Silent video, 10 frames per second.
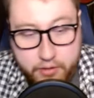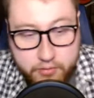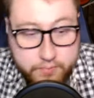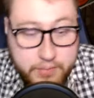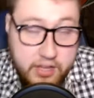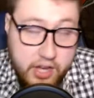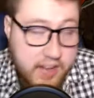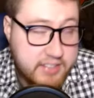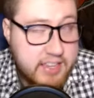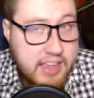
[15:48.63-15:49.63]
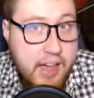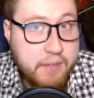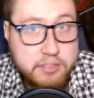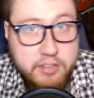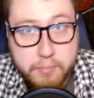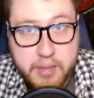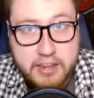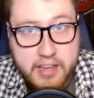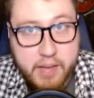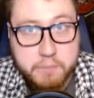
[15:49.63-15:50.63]
because they have so many
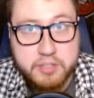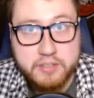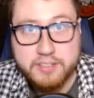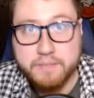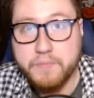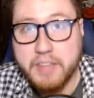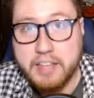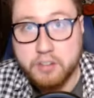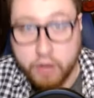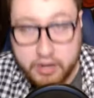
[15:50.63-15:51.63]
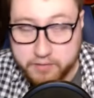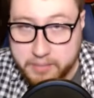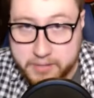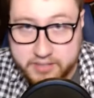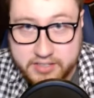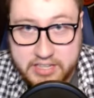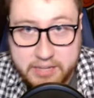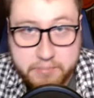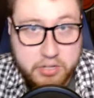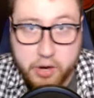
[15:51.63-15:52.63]
options, it's great for them as a
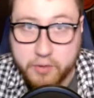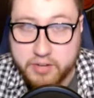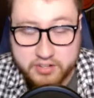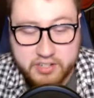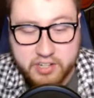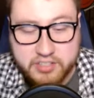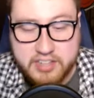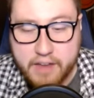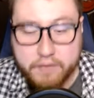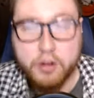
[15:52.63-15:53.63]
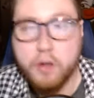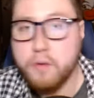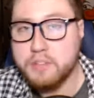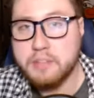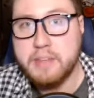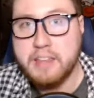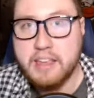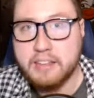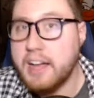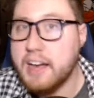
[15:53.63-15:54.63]
team. There's never going to be a
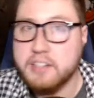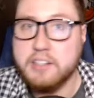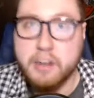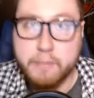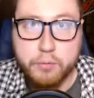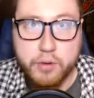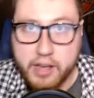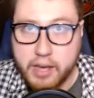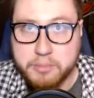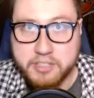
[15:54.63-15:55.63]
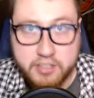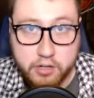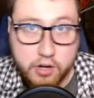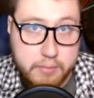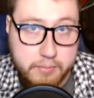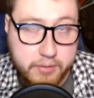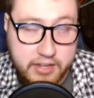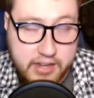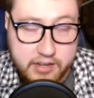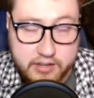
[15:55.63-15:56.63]
locked-in number 1 option that they're going to be playing
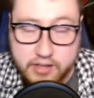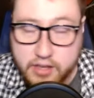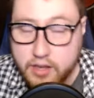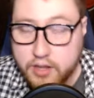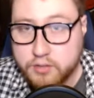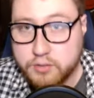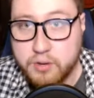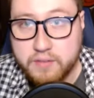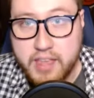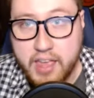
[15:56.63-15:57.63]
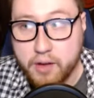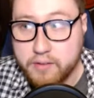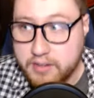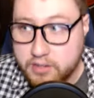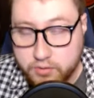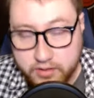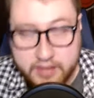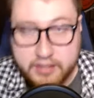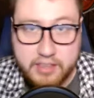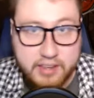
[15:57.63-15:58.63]
any sort of down. You would like
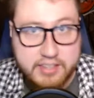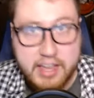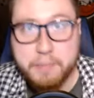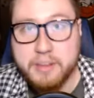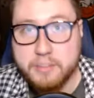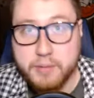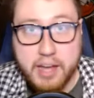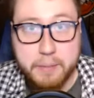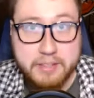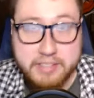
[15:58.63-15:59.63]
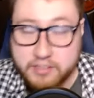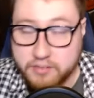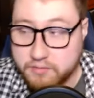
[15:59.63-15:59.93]
to think it's Hopkins, but Hopkins has